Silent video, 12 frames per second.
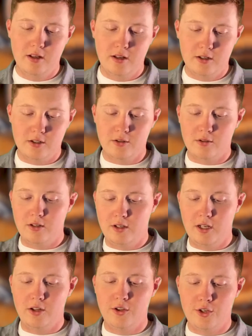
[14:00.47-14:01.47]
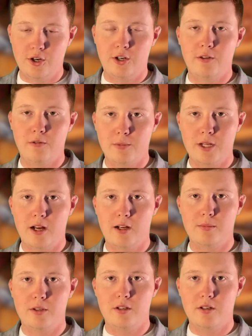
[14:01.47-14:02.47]
So get the turkey from
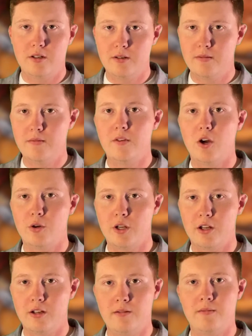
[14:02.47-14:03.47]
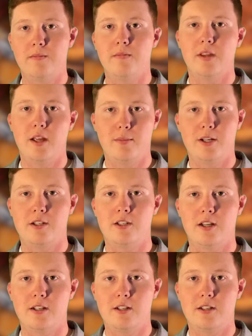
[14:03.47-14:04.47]
Tops. Okay, that makes
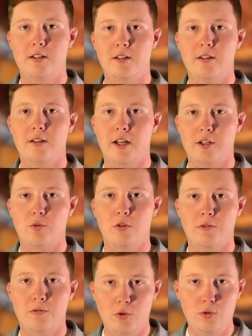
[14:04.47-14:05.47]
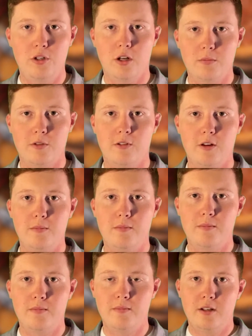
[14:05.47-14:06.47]
sense. That's where food comes from.
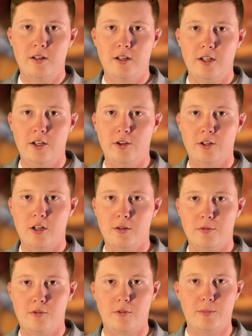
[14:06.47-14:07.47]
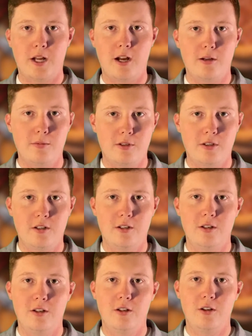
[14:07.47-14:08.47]
It either comes from Tops
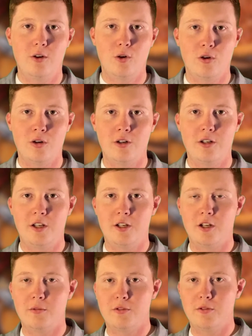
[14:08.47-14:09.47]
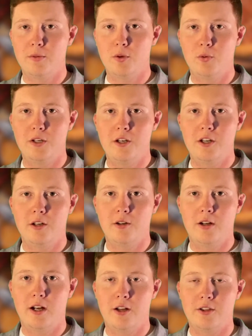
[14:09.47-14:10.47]
or it comes from the window
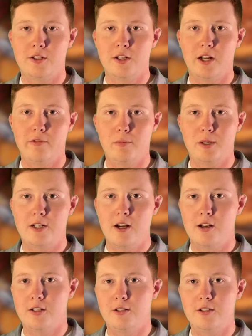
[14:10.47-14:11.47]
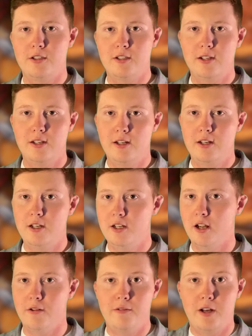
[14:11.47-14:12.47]
on the side of a McDonald's.
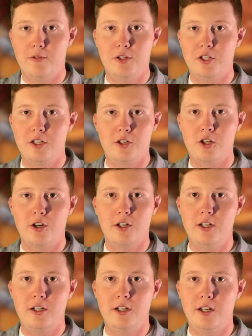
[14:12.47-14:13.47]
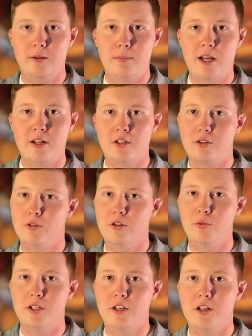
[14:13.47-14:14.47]
I've never seen a turkey get passed through the
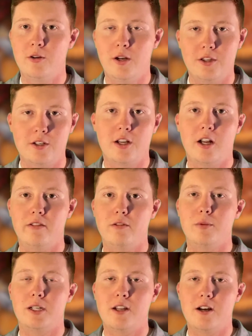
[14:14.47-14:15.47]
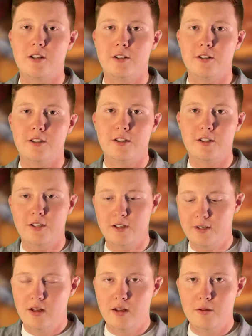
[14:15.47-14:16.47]
window on the side of a McDonald's.
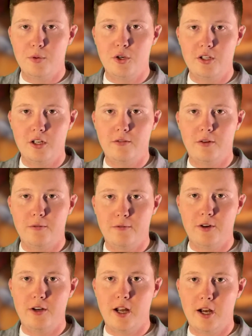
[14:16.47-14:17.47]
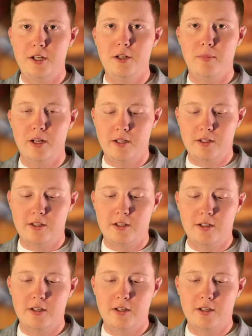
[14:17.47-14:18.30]
Put it in the oven for 90 minutes.